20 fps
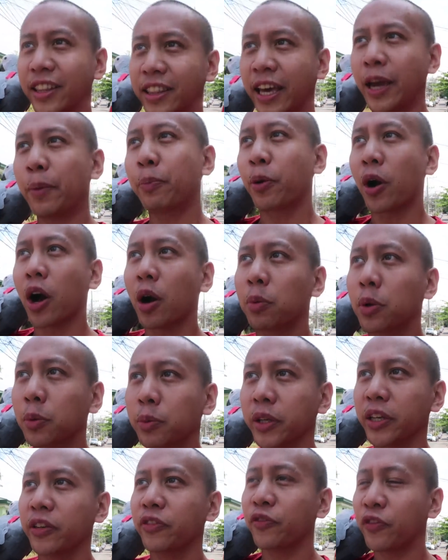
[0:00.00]
They
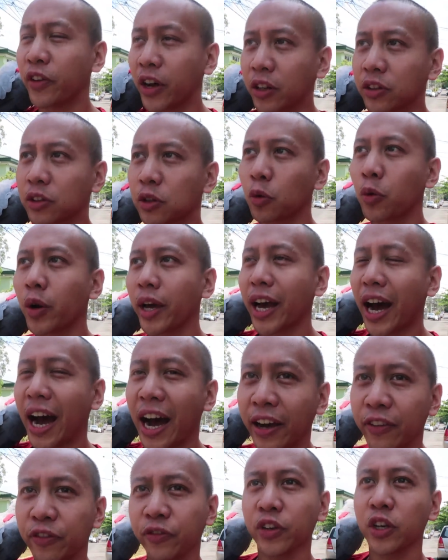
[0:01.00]
probably felt the way
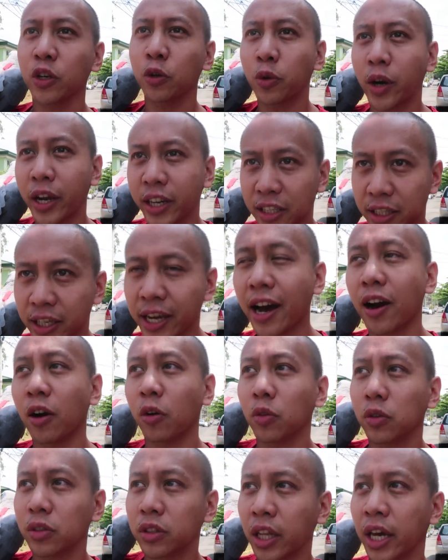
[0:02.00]
I feel right
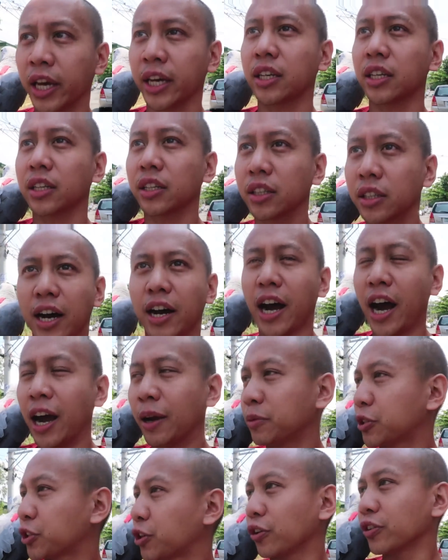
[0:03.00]
now. Like,
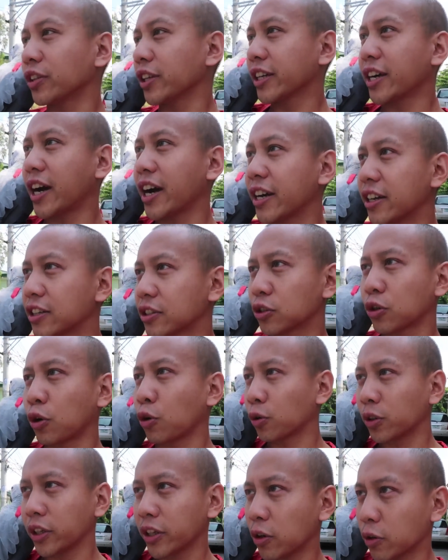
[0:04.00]
I'm sure Ligaya is
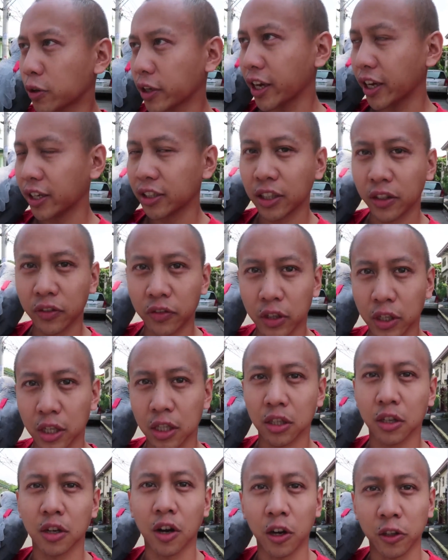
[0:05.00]
totally okay living
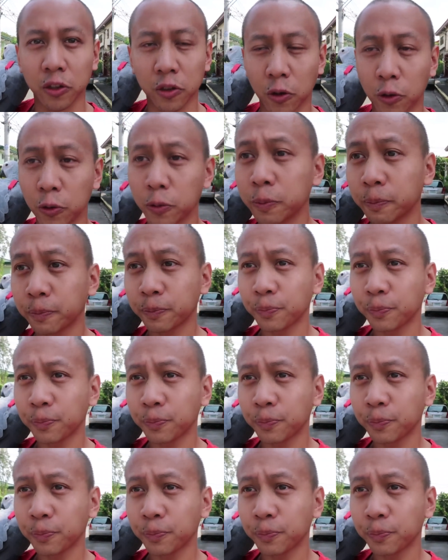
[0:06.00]
in the condo,